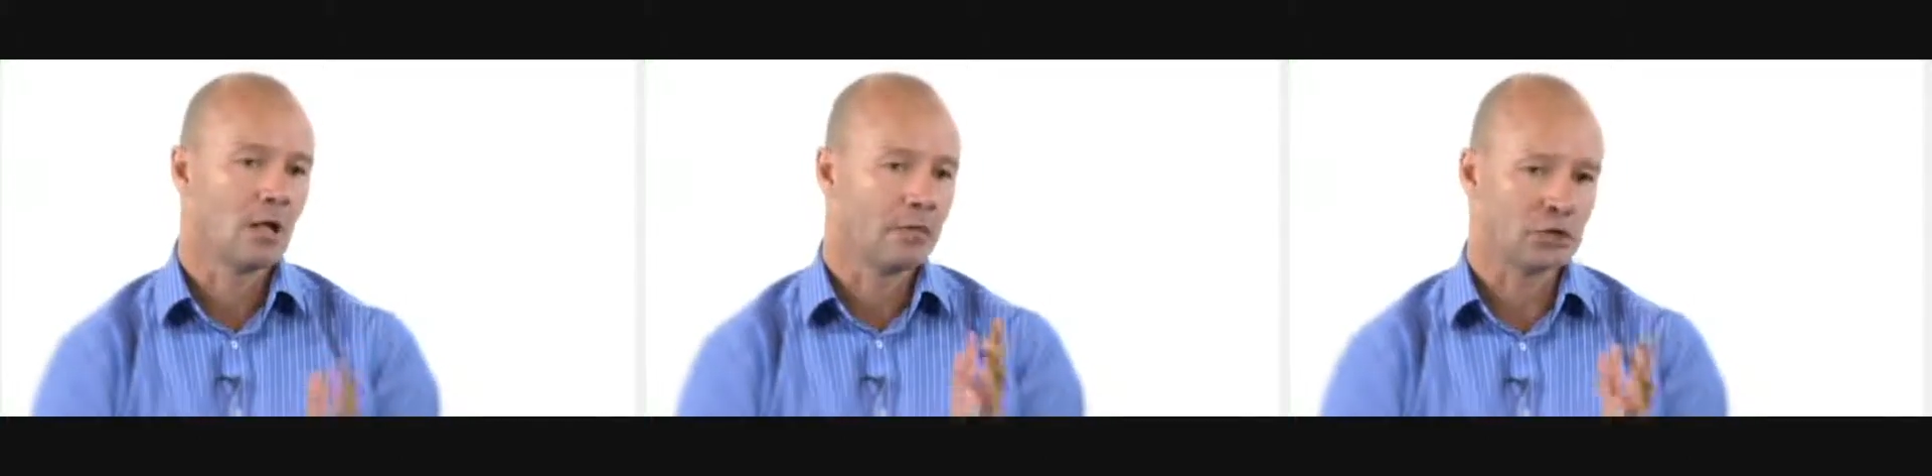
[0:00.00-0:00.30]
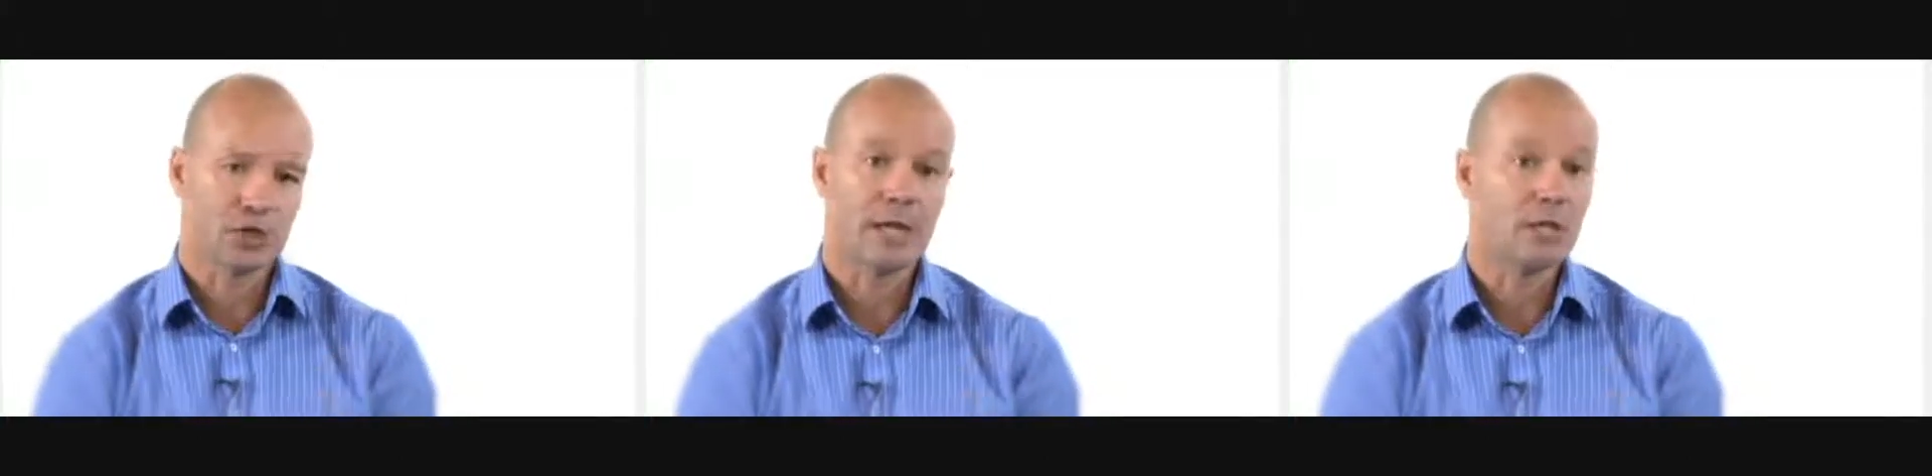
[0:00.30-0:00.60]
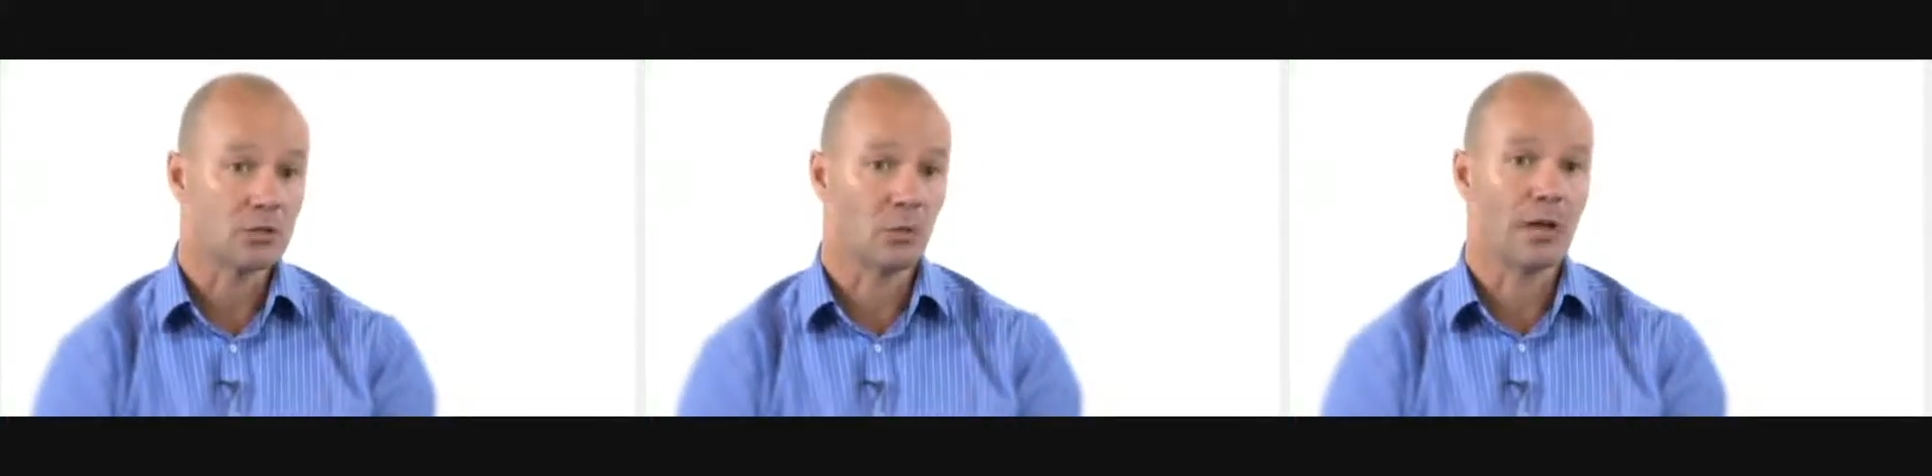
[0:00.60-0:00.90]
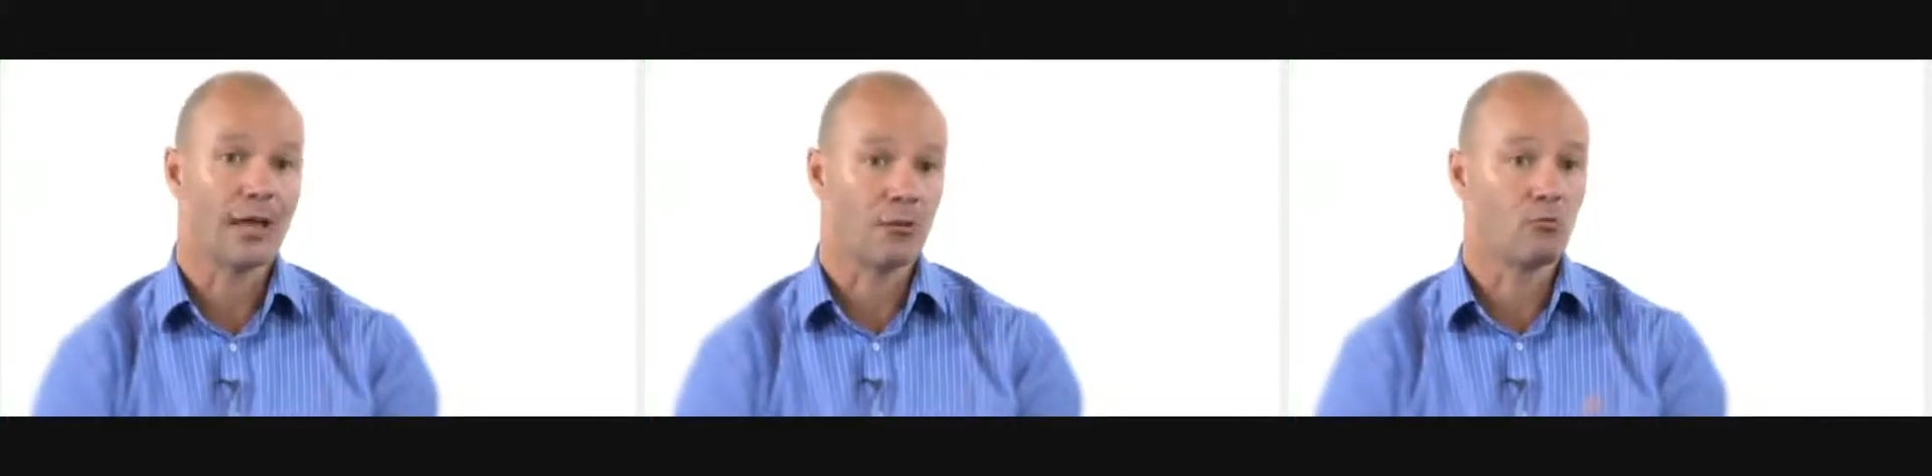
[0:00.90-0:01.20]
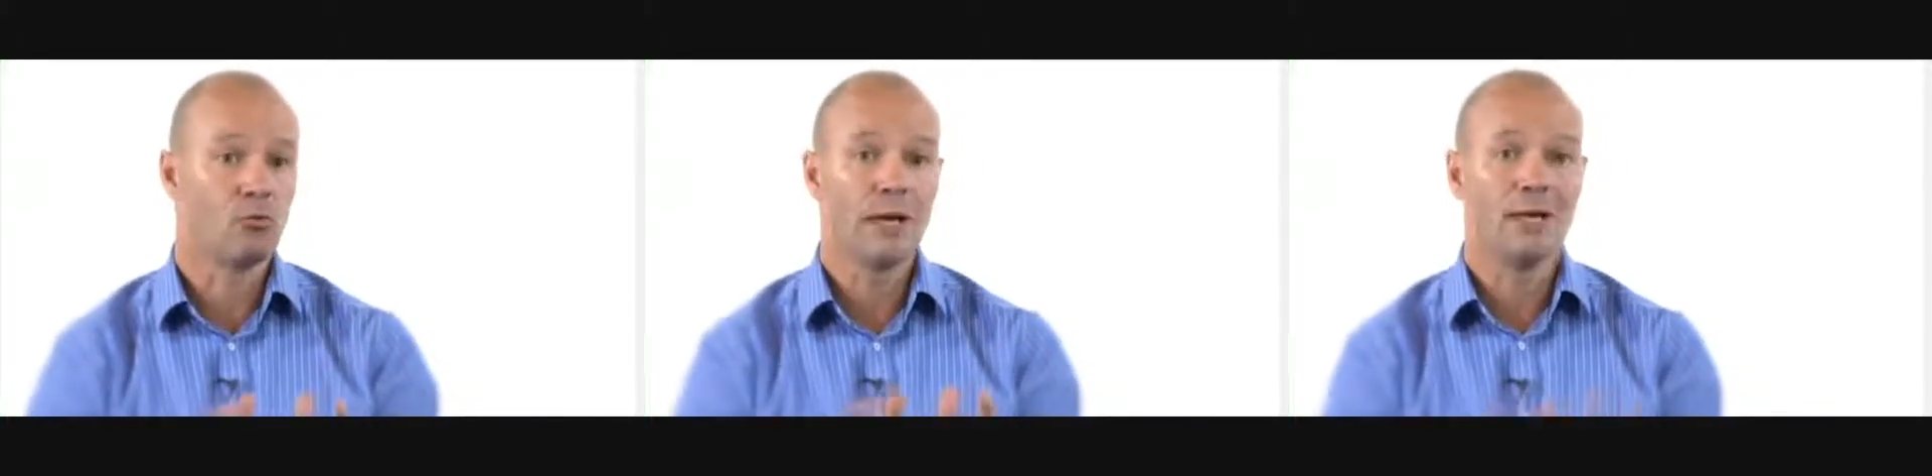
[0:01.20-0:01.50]
The shakes were
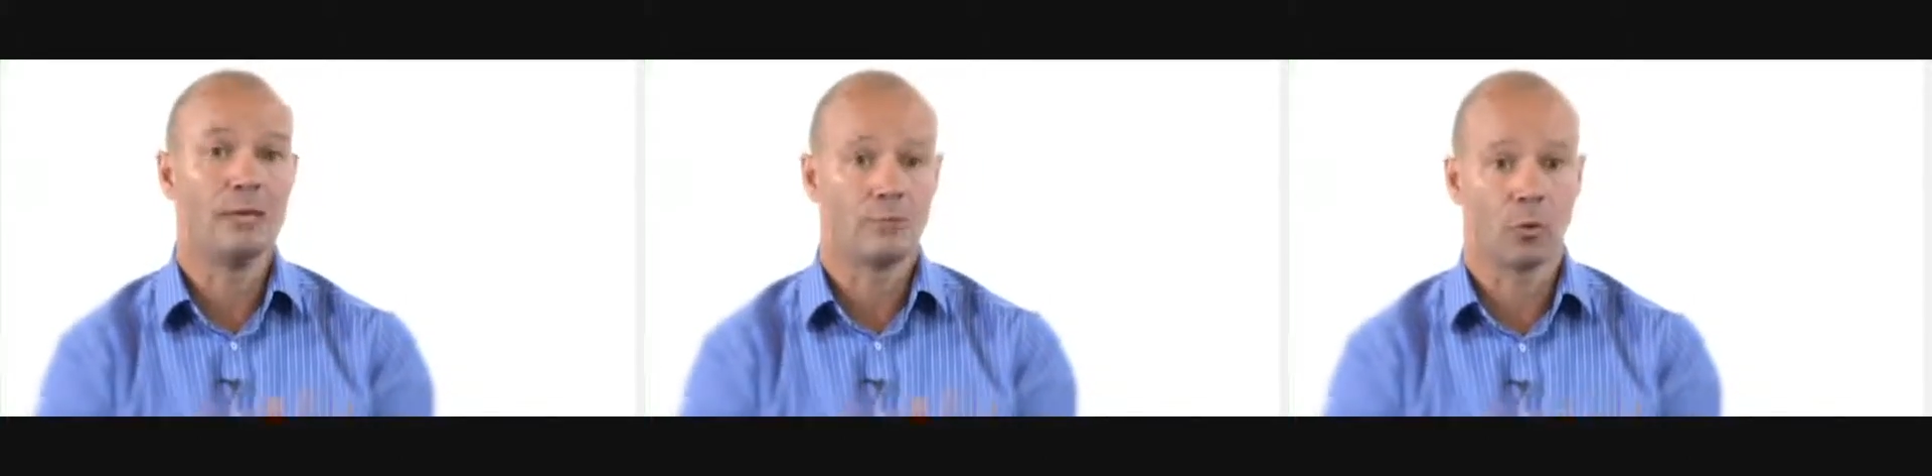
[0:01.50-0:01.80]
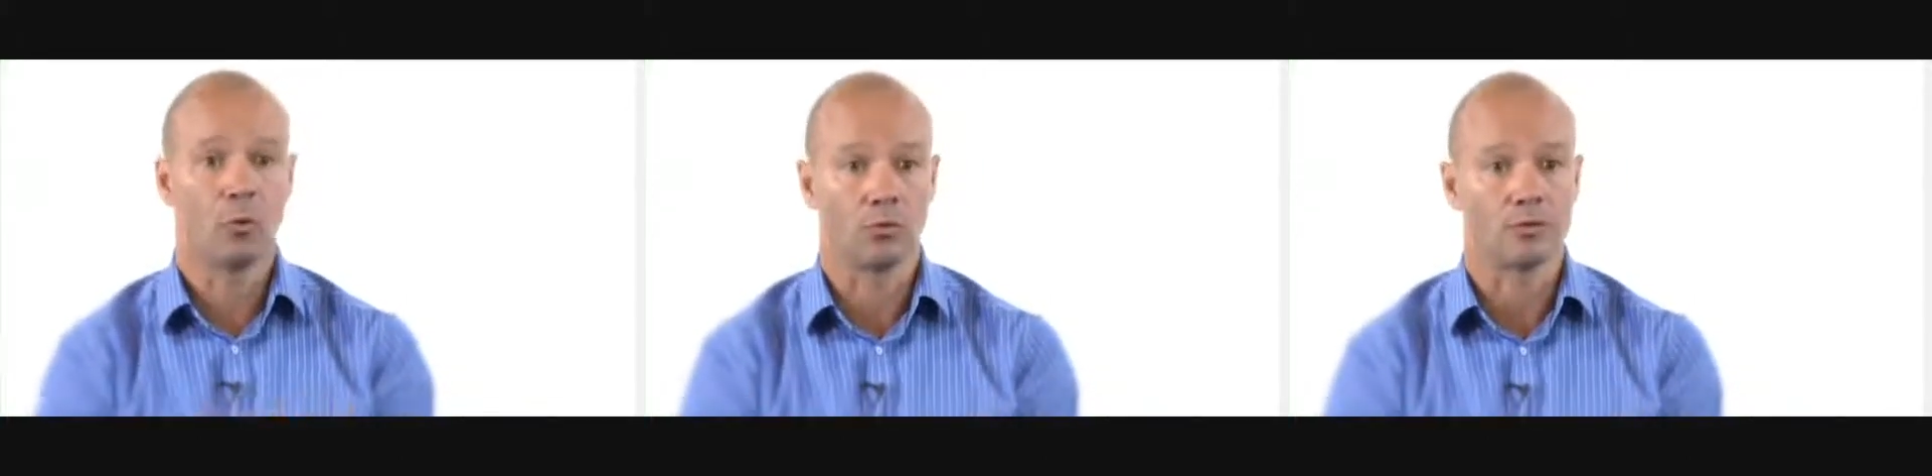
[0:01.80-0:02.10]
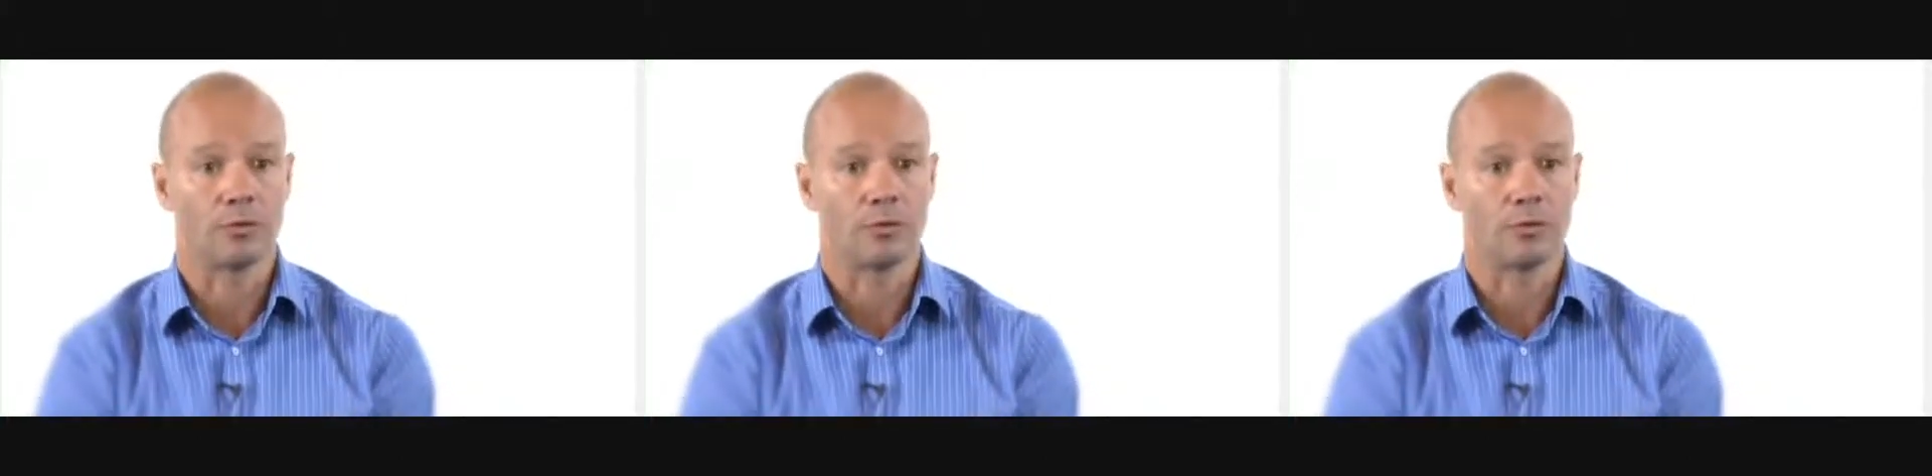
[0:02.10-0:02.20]
really important